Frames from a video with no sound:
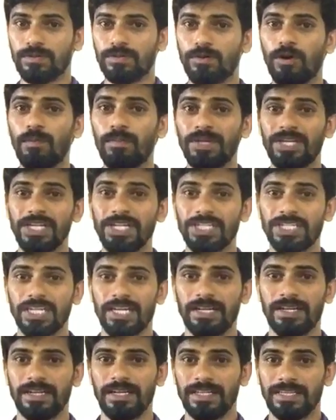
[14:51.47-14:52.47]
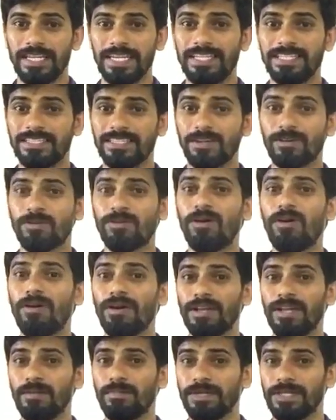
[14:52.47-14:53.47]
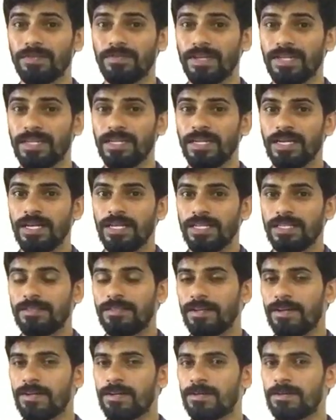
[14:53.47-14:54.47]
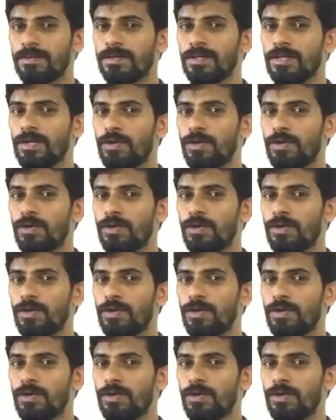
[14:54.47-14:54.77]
competition, that is the quarrel between their